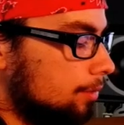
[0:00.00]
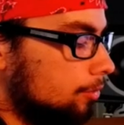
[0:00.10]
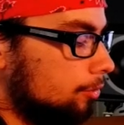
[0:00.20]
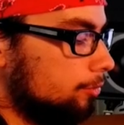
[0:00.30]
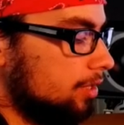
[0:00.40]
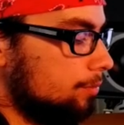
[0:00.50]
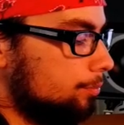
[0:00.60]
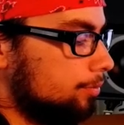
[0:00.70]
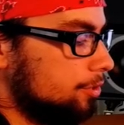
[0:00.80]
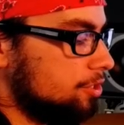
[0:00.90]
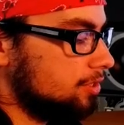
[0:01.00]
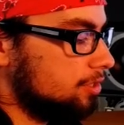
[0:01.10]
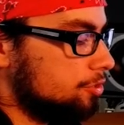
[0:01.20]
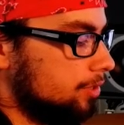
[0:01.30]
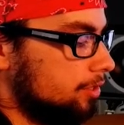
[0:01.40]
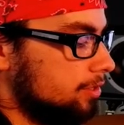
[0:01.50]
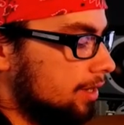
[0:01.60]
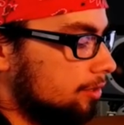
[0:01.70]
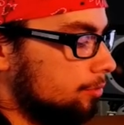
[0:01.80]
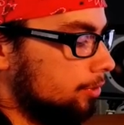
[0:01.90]
I'm already pushing the trigger
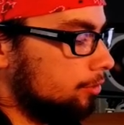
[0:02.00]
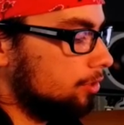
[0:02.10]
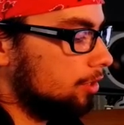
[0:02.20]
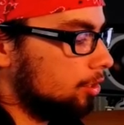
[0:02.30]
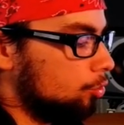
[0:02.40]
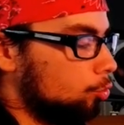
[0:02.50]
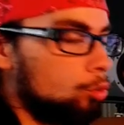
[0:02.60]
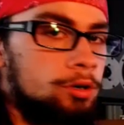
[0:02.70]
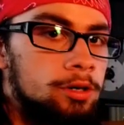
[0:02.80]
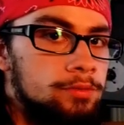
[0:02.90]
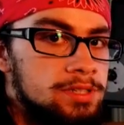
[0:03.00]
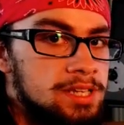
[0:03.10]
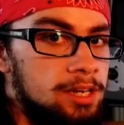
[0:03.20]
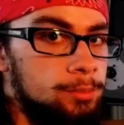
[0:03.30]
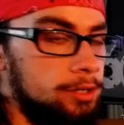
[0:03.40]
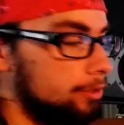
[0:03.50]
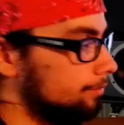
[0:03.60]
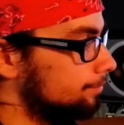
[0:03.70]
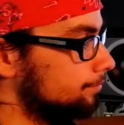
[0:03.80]
down about 1/4 of a centimeter,